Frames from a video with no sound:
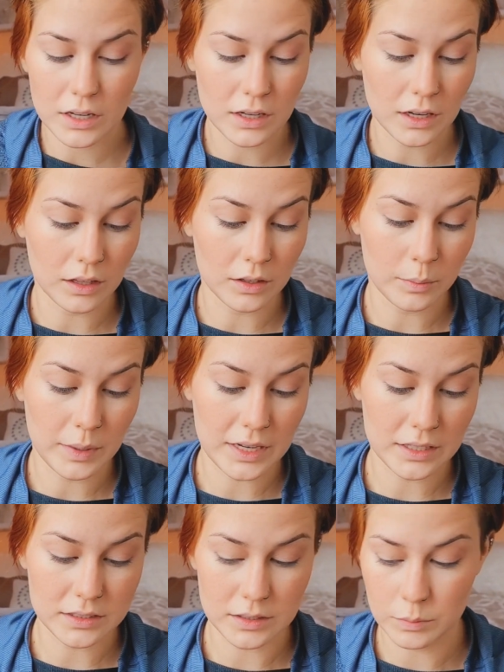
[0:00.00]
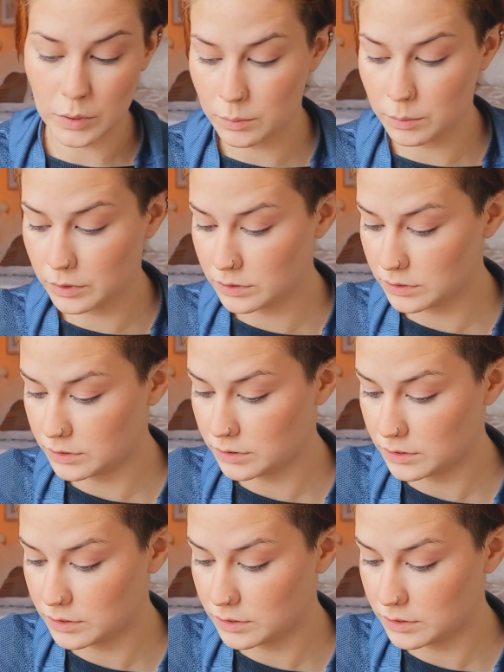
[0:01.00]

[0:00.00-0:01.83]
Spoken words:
color, pinks and purples and